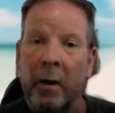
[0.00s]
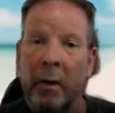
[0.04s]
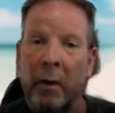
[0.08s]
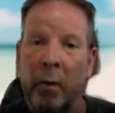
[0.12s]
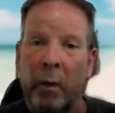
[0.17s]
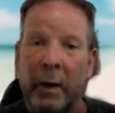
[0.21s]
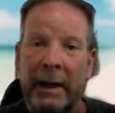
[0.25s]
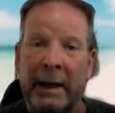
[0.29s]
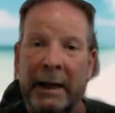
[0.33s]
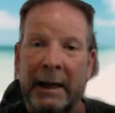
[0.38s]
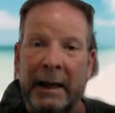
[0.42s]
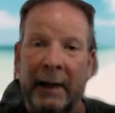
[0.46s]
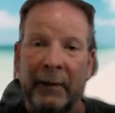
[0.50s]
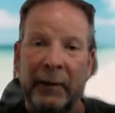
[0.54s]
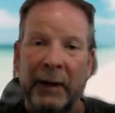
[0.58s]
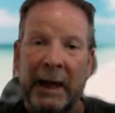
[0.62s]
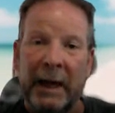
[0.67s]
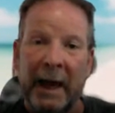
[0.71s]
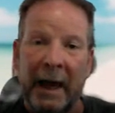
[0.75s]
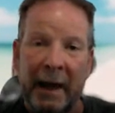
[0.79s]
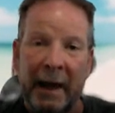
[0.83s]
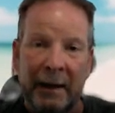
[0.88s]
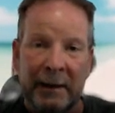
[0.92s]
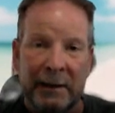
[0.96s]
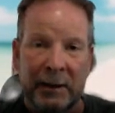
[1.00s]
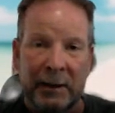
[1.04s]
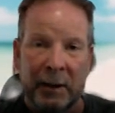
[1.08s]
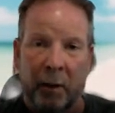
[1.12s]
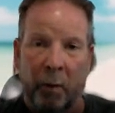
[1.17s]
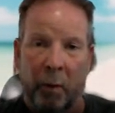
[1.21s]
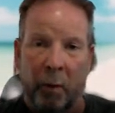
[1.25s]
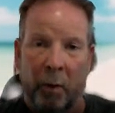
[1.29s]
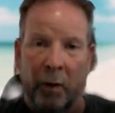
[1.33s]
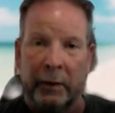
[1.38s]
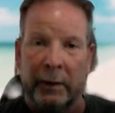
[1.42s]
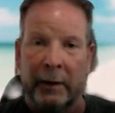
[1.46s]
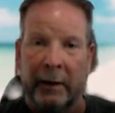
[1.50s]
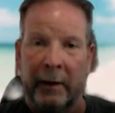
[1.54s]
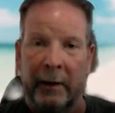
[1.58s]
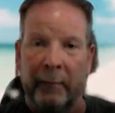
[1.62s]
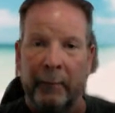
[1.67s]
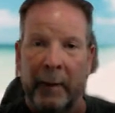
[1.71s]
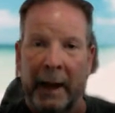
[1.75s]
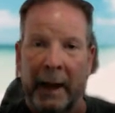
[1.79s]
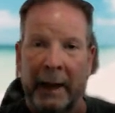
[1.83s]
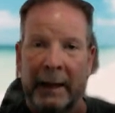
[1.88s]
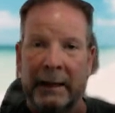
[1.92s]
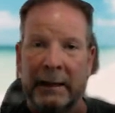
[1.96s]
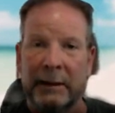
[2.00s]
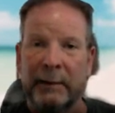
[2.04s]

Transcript: we get the x-coordinate of minus